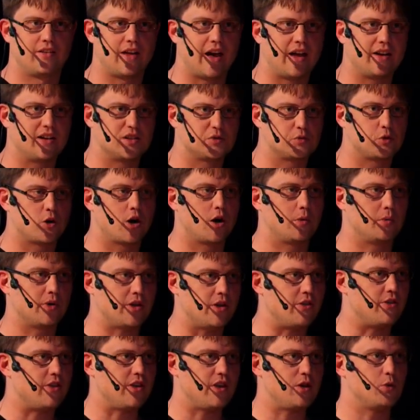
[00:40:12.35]
That is
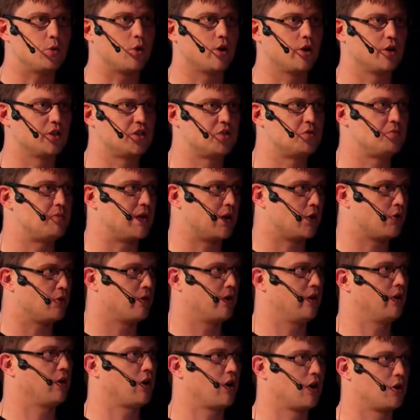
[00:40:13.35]
probably the worst
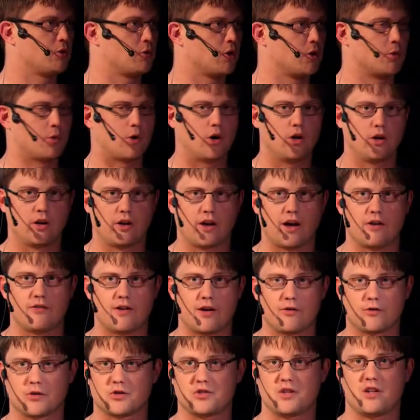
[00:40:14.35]
Bitcoin hardware wallet
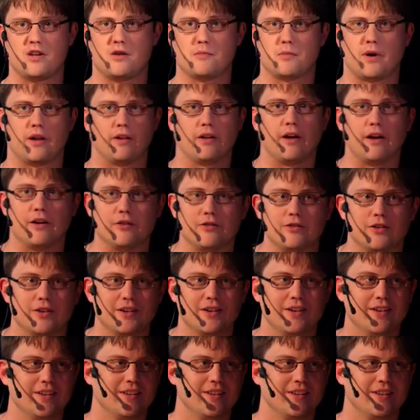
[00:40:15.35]
I've ever seen in my life.